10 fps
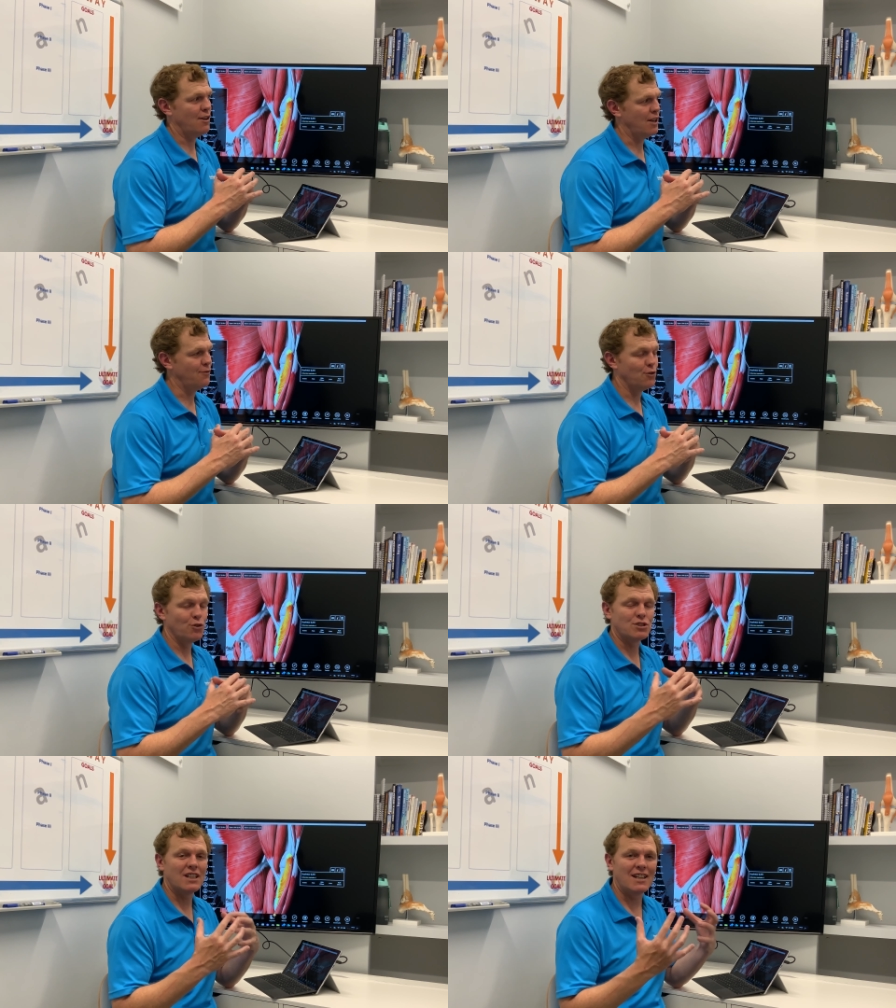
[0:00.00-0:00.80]
if you've
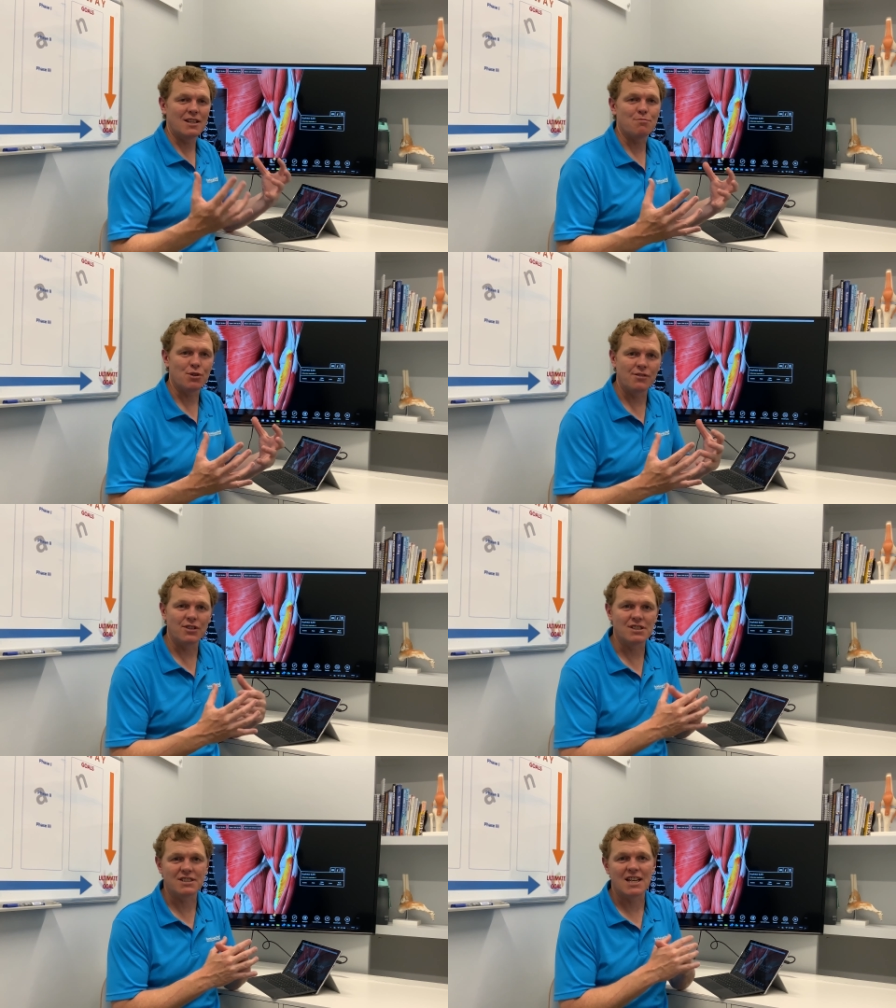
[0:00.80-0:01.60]
looked at any of the
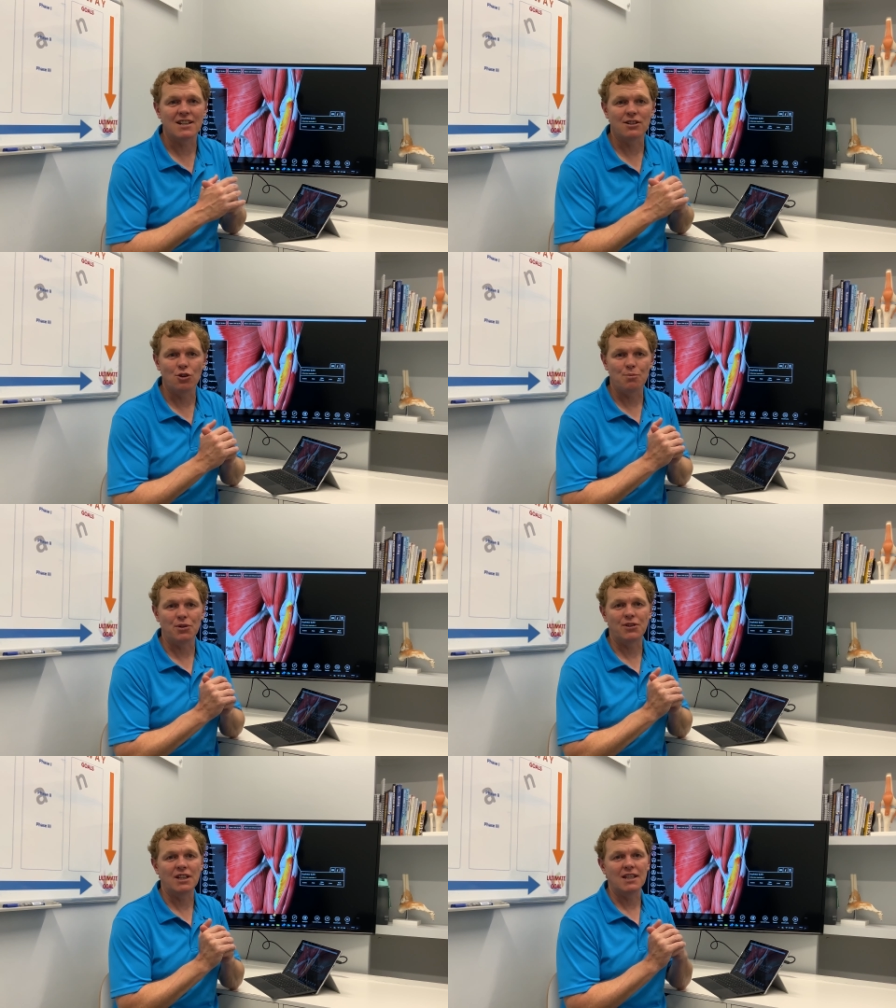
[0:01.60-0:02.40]
previous
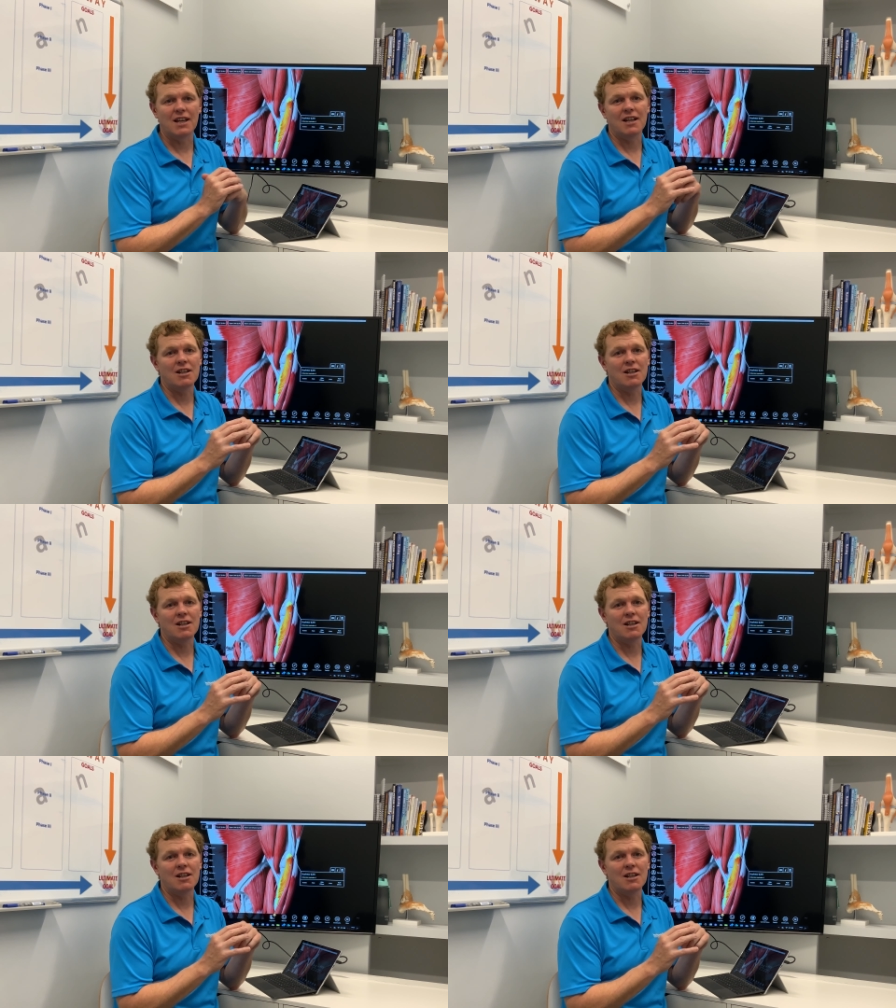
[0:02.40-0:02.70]
tendinopathy